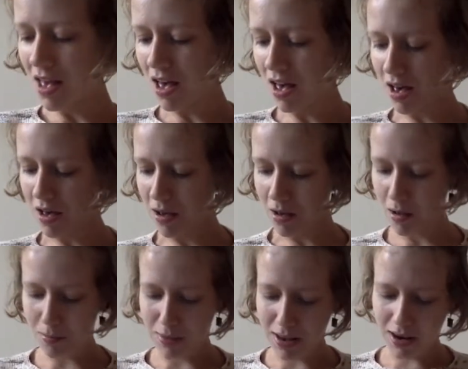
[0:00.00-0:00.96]

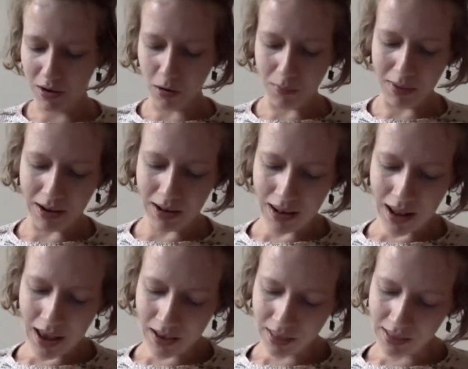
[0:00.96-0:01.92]
And I got my
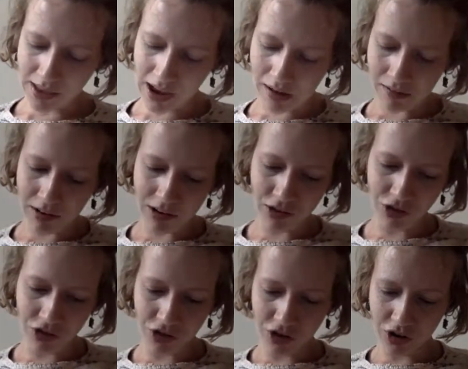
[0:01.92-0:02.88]
lace
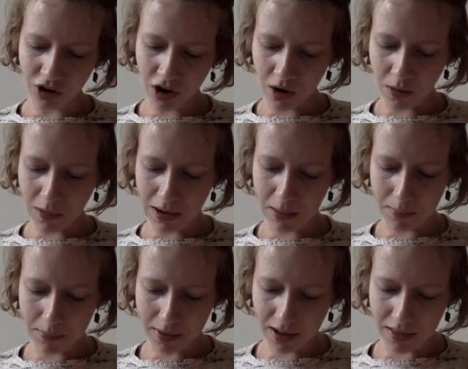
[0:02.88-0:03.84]
carriage going,
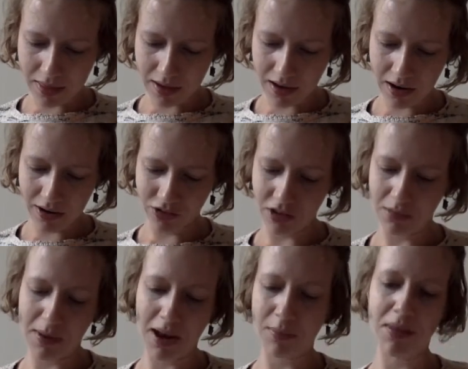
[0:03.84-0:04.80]
but I think I just
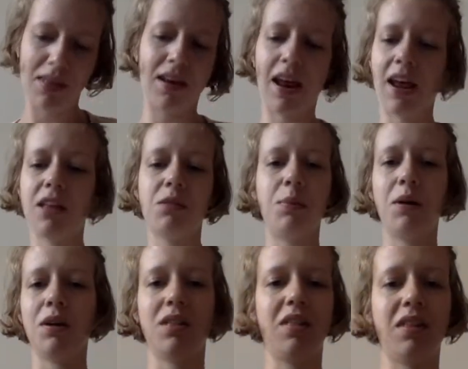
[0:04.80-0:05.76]
made mistakes
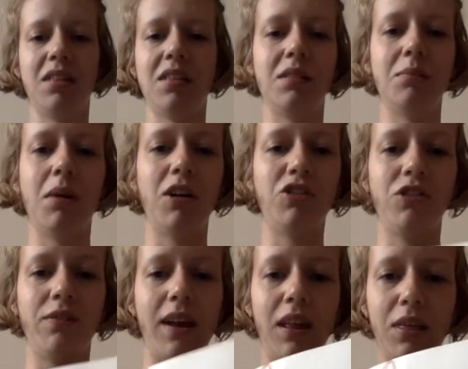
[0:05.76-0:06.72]
because this isn't much
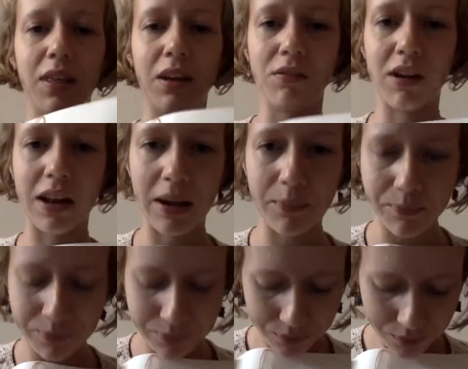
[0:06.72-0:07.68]
of anything really.
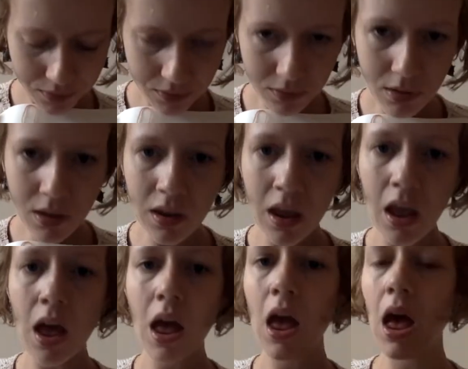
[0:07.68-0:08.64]

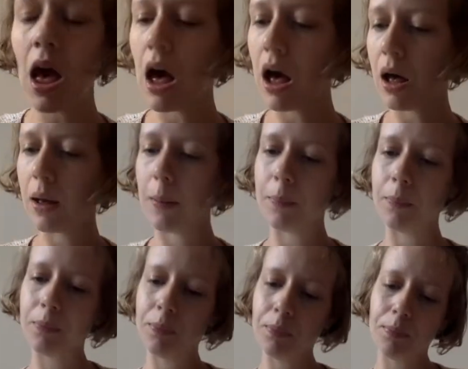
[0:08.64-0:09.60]

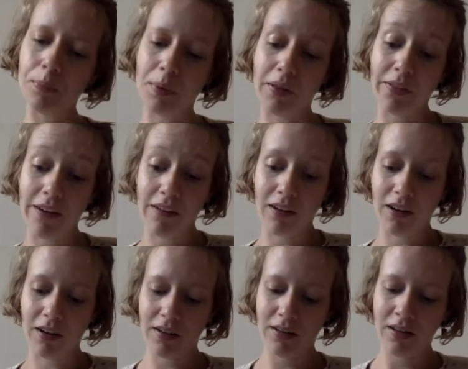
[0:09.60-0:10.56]
But there
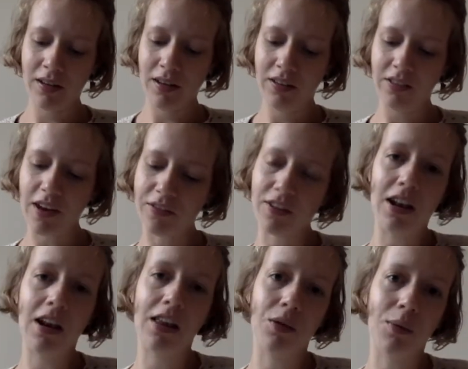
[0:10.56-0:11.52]
are
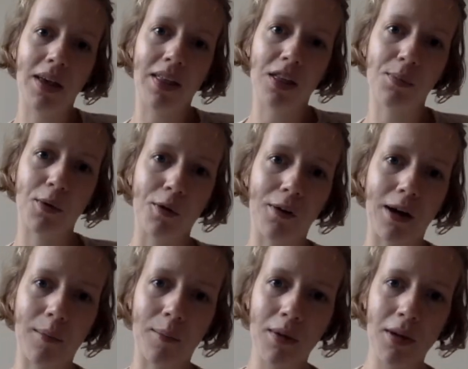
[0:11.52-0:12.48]
definitely, the way this
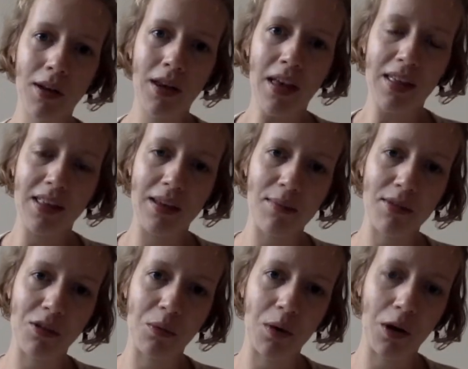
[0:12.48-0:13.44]
program seems
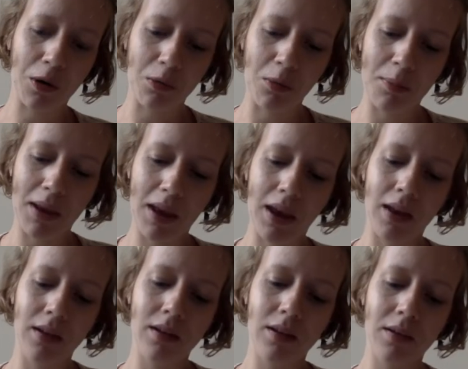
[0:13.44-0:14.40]
to work will be
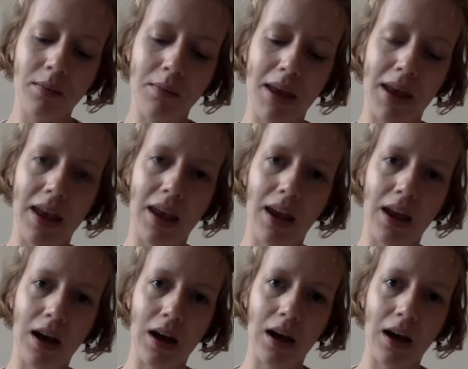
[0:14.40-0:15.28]
making